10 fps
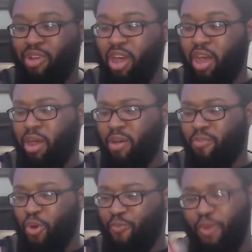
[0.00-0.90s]

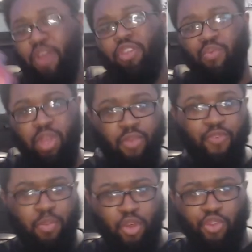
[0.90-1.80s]
um, or fairly
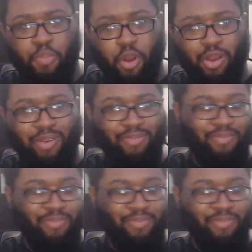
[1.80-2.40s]
recent for the most part.